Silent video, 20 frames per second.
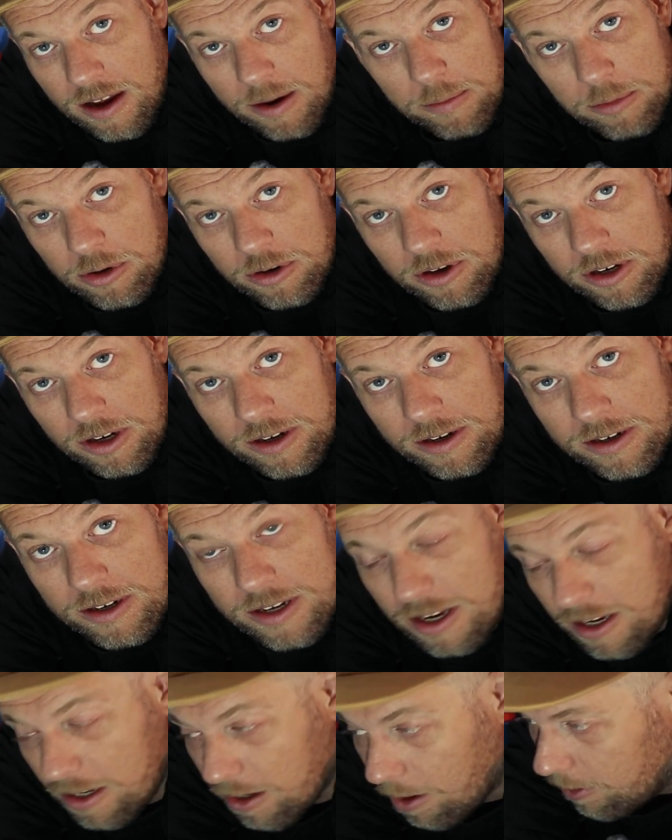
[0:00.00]
I'm not going to
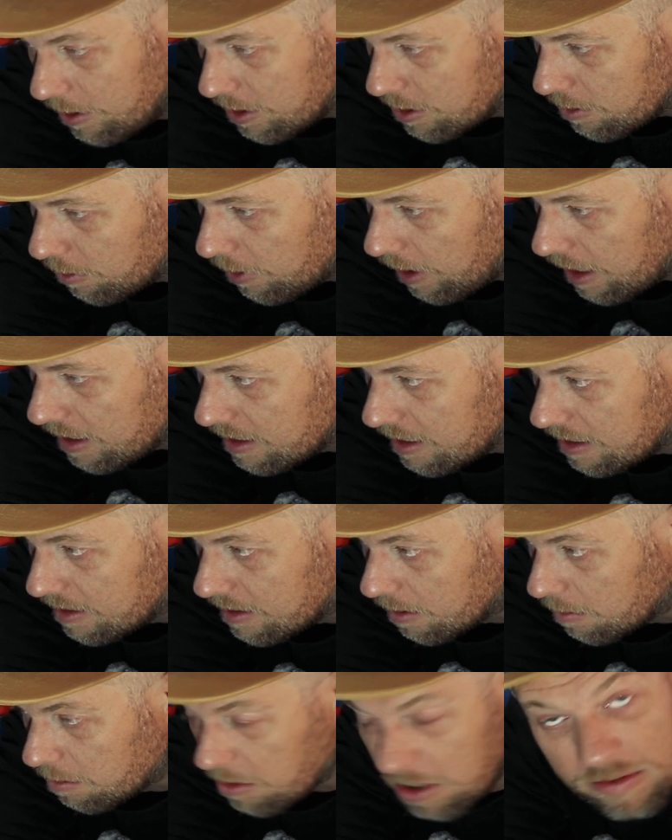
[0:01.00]
go into all that
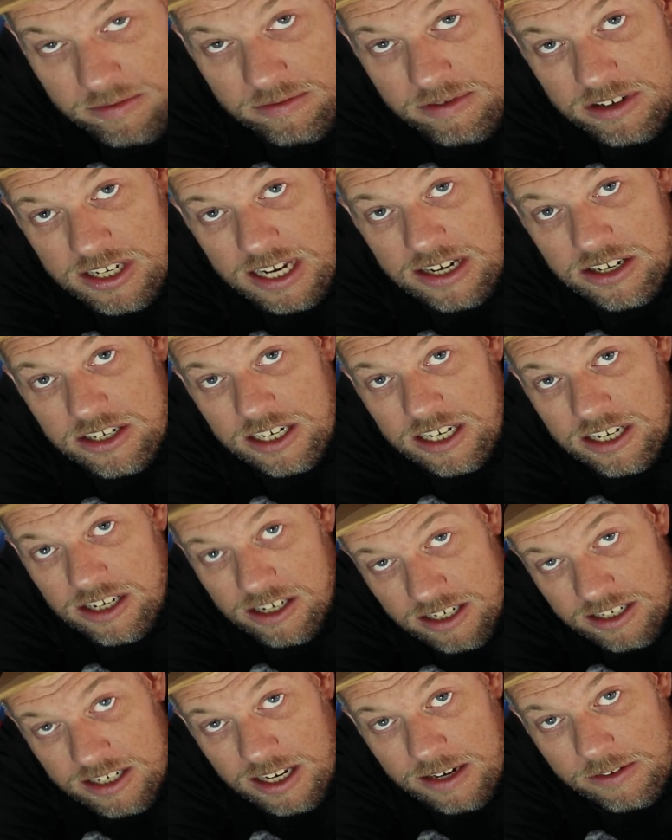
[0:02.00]
detail, but essentially you
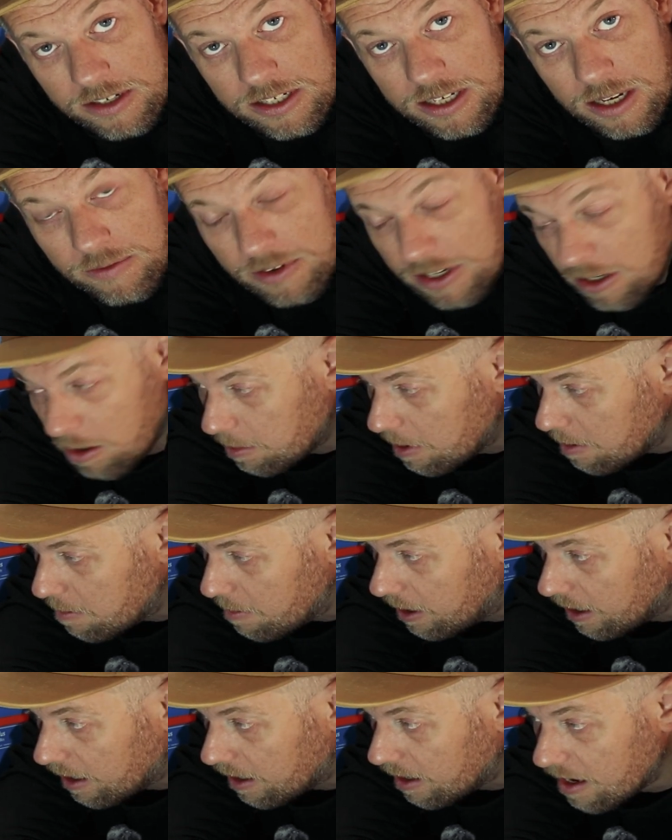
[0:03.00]
can save yourself a little bit of
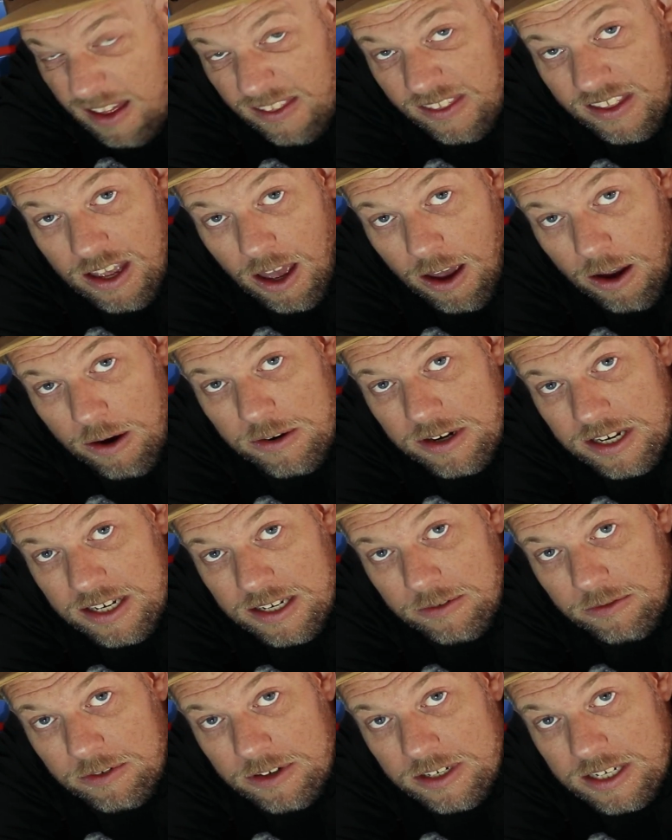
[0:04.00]
money, and the only
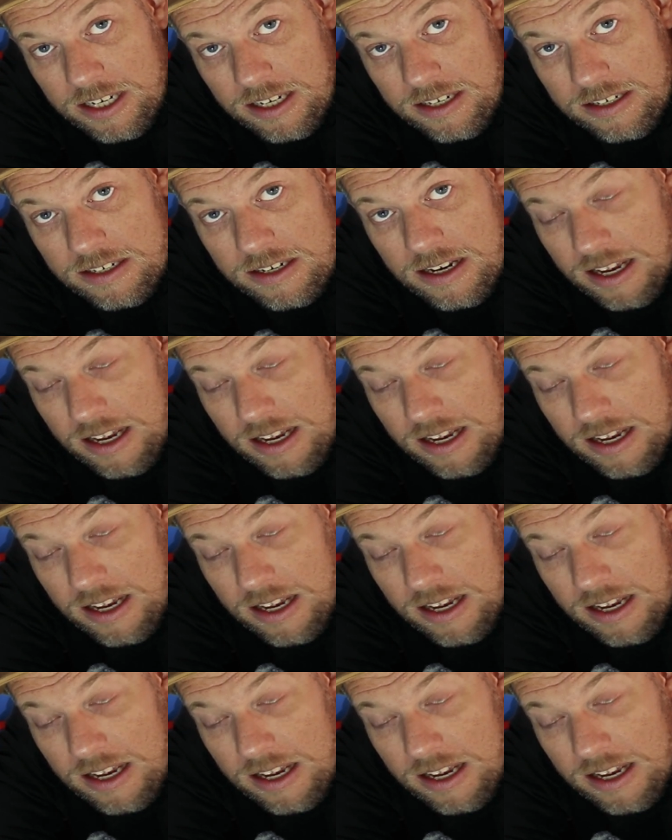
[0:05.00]
difference is